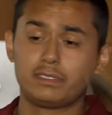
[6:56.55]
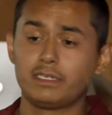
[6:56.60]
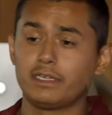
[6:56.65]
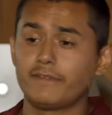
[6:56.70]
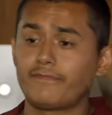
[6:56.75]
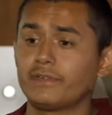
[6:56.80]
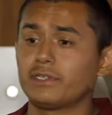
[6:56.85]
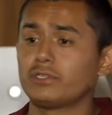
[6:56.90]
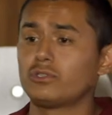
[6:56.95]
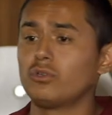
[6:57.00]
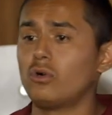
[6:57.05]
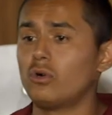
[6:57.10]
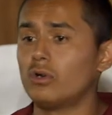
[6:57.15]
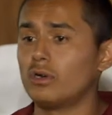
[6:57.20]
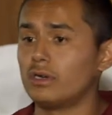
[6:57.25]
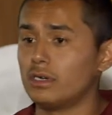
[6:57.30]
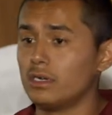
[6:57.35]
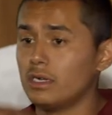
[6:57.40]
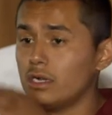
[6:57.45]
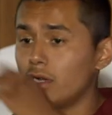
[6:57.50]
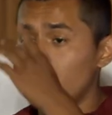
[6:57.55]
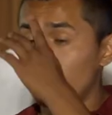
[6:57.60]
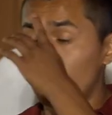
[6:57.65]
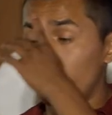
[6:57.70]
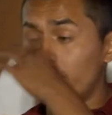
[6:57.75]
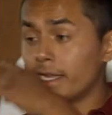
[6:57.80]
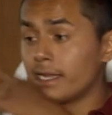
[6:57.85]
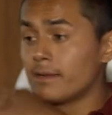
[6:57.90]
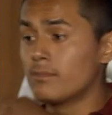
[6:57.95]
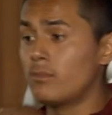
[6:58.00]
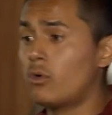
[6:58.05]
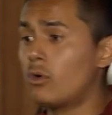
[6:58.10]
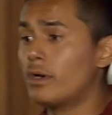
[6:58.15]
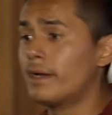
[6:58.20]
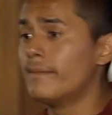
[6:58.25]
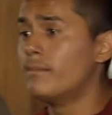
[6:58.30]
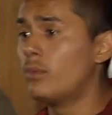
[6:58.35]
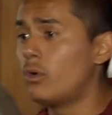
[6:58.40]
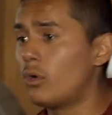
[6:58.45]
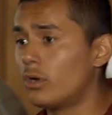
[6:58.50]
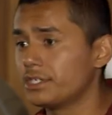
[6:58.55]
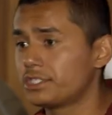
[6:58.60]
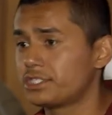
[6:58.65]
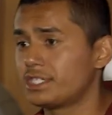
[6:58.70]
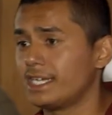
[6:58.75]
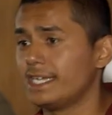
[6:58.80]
different door, wanting more and more